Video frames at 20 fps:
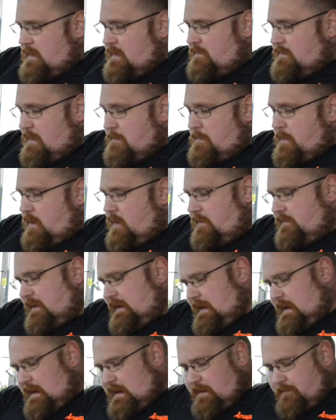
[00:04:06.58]
Then behind
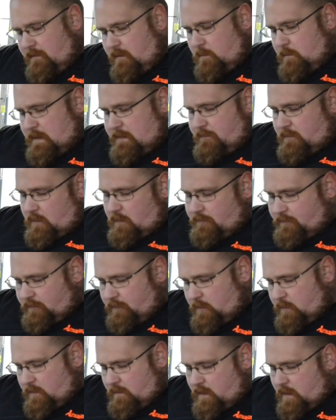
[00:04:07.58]
the gear lever we've got
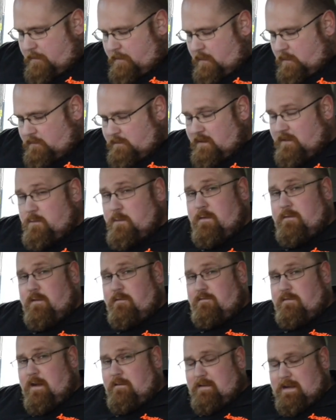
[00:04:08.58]
2 cup holders with
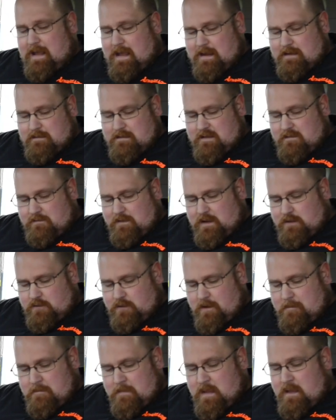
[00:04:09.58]
a very handy
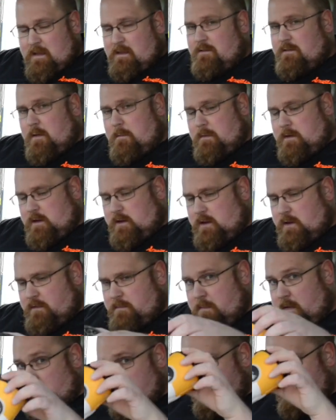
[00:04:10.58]
feature. So I'm going to
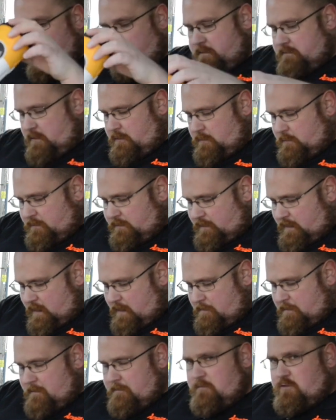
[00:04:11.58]
use my McDonald's
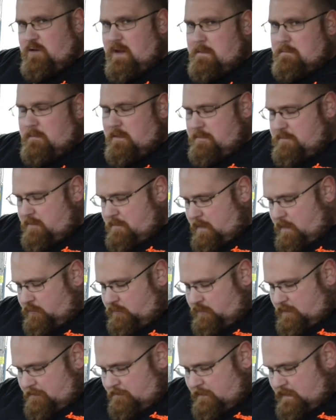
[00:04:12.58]
cup, shameless
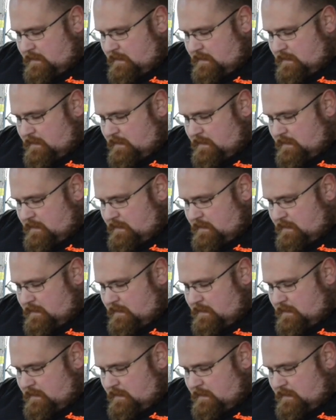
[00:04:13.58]
promotion.